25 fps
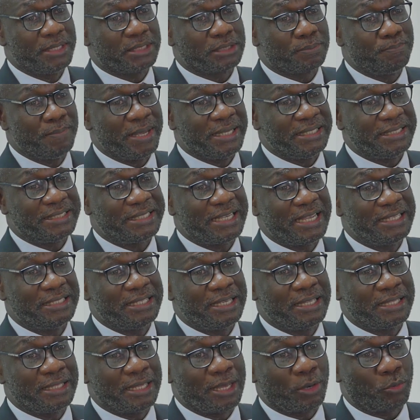is
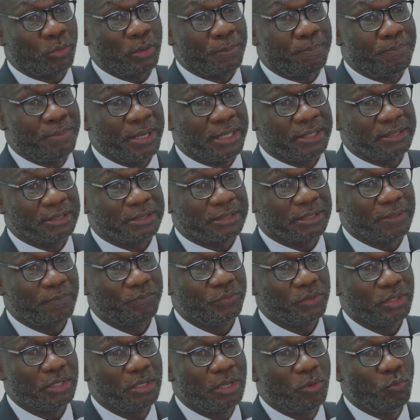maintaining the equipment.
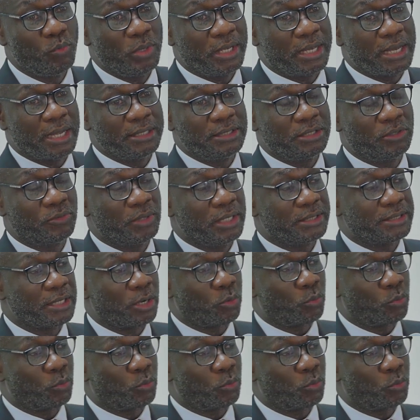We get great